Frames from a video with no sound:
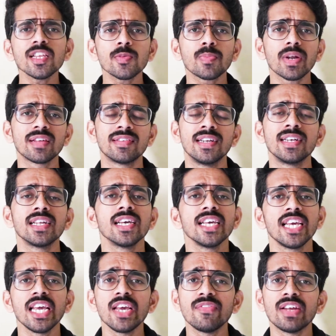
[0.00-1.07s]
is present
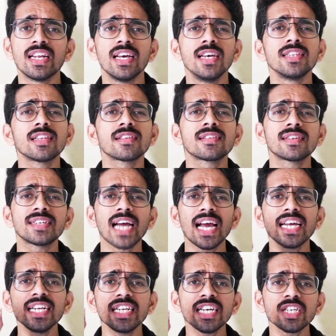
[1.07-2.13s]
even in the
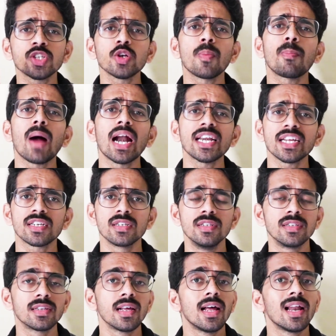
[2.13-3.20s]
tiniest of
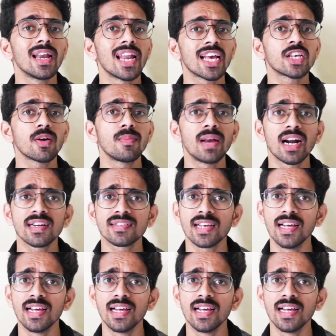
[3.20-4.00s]
particles like your blood